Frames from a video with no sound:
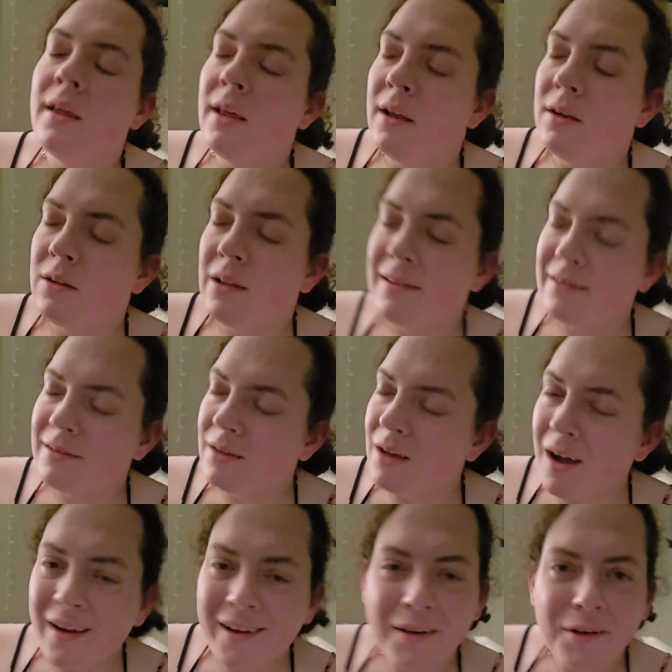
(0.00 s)
And let's
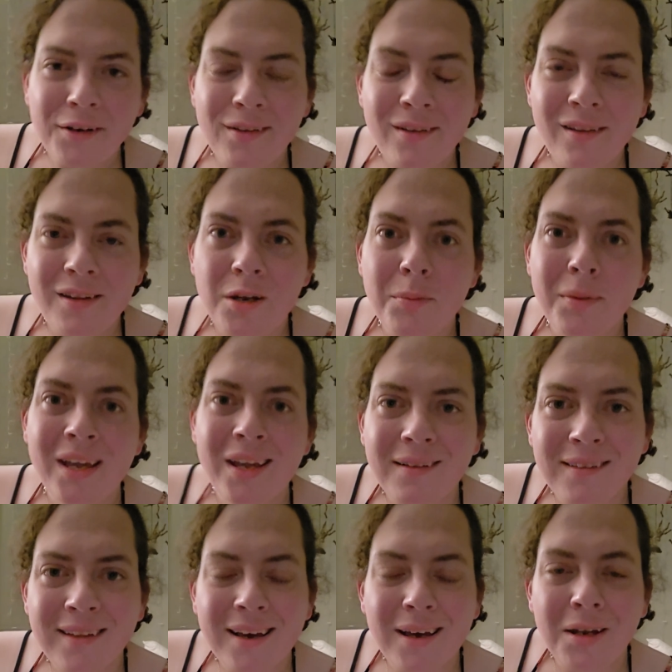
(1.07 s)
not get into the
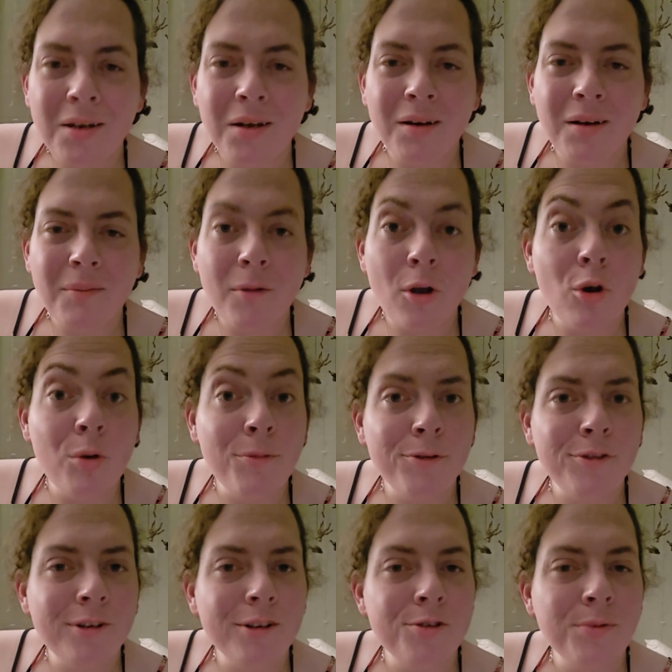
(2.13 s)
debate that
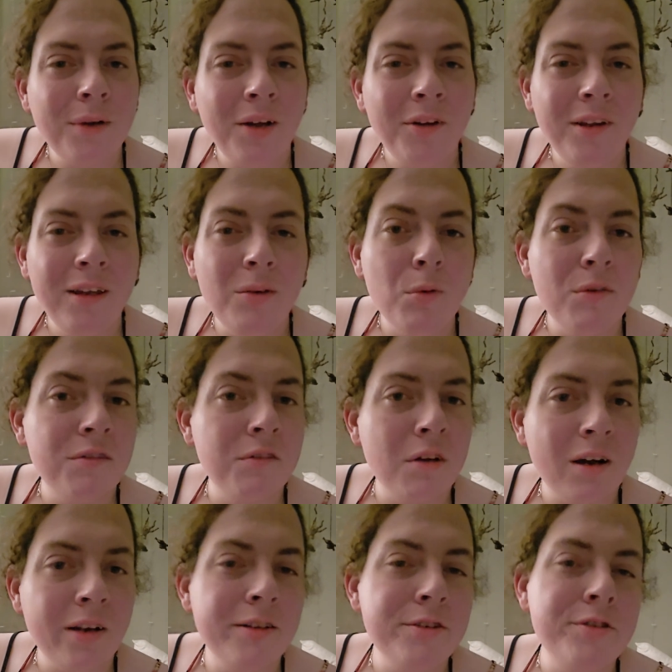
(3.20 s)
homosexuality was
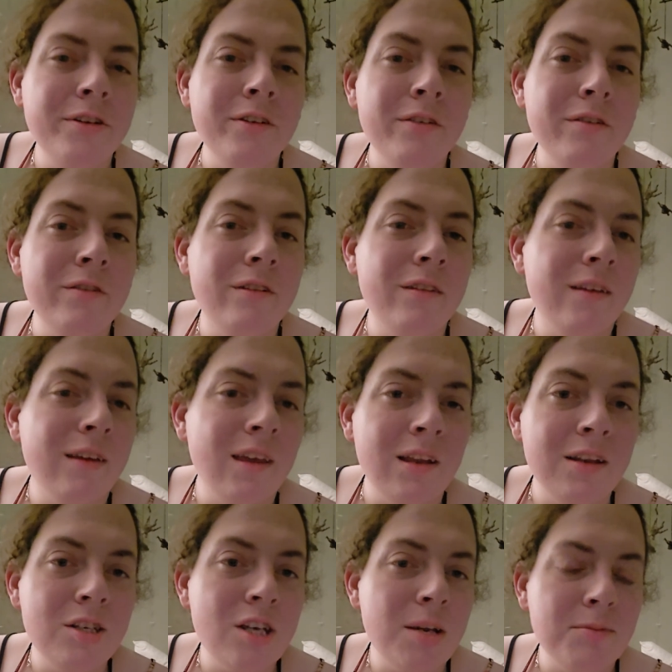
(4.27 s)
not introduced to the
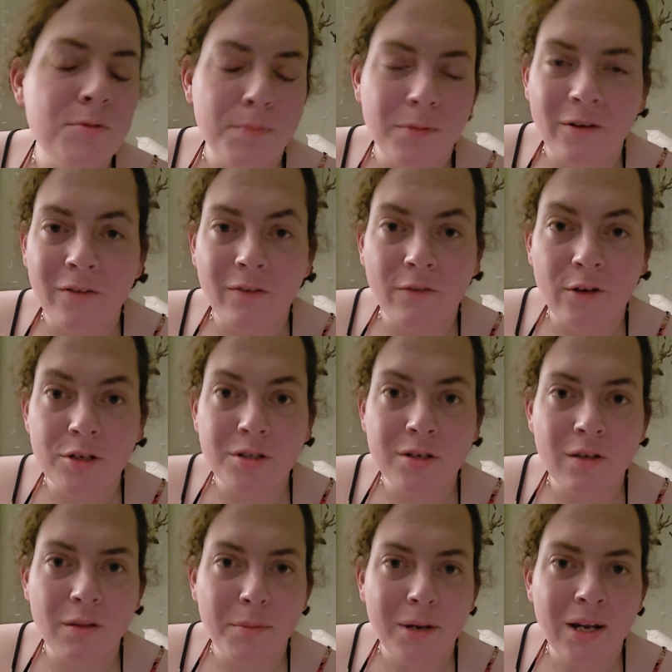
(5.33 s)
King James version
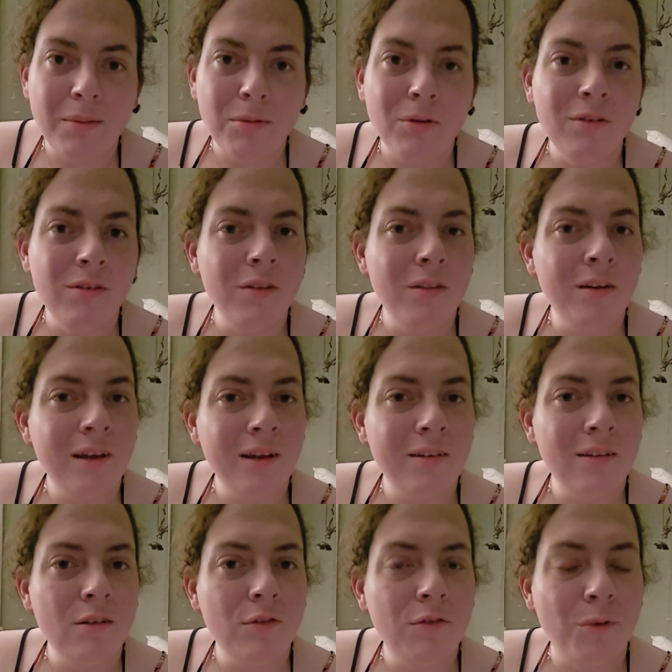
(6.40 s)
of the Bible until the
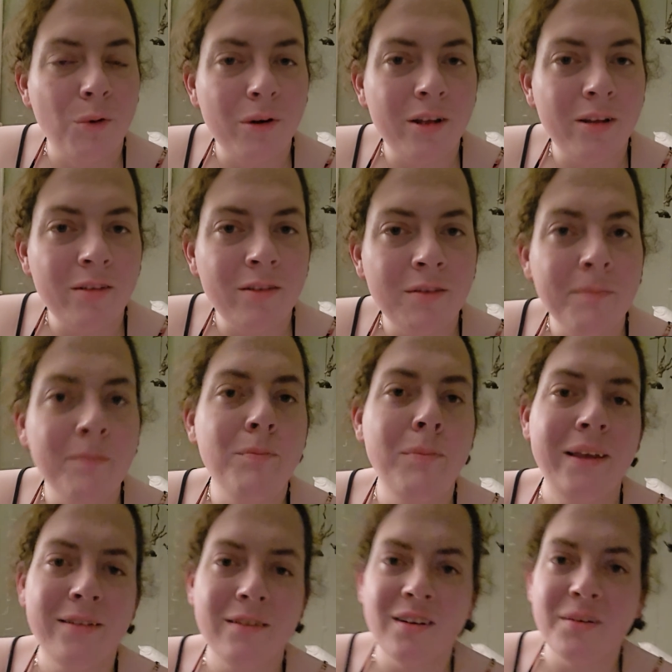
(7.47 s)
1940s,
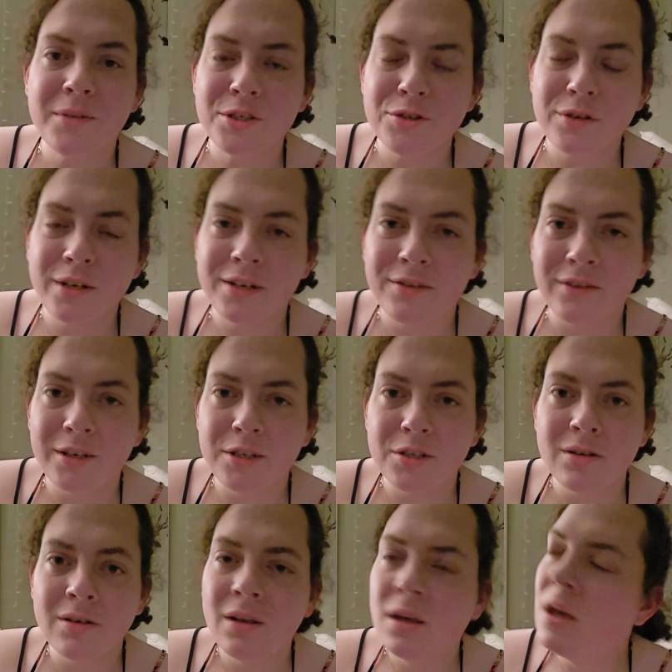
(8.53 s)
based on a
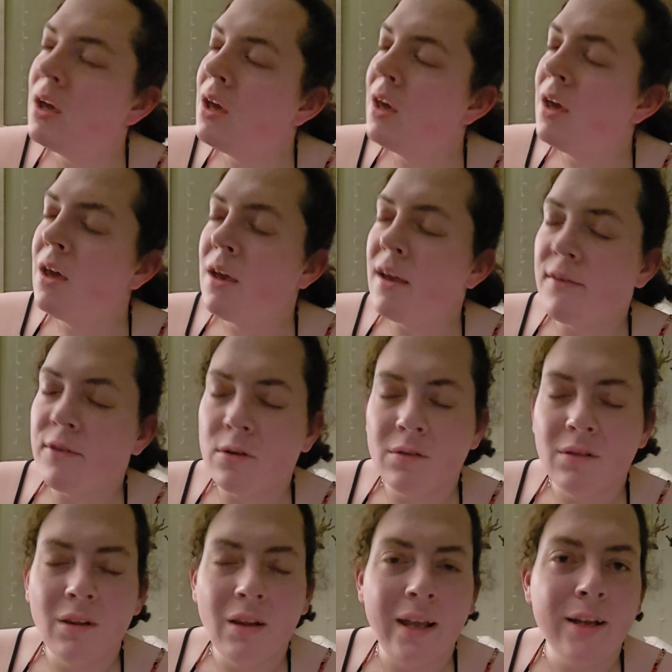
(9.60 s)
mistranslation. If
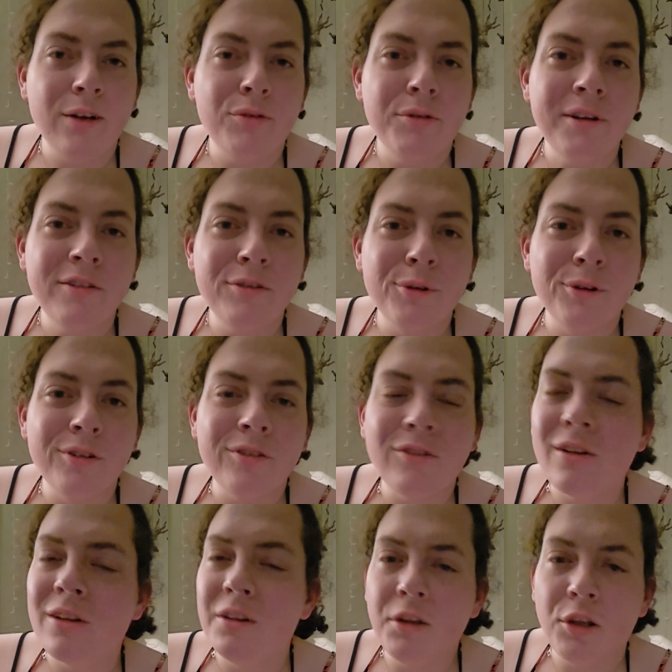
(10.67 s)
you'd like a resource,
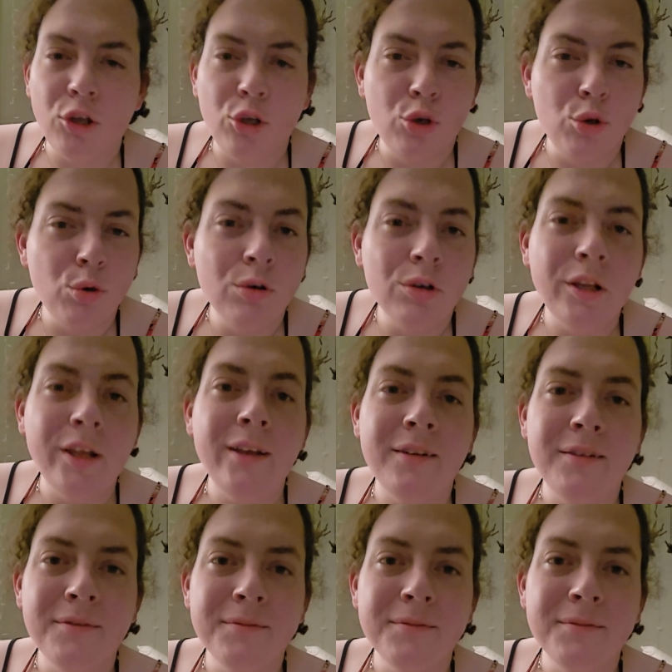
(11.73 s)
Google it.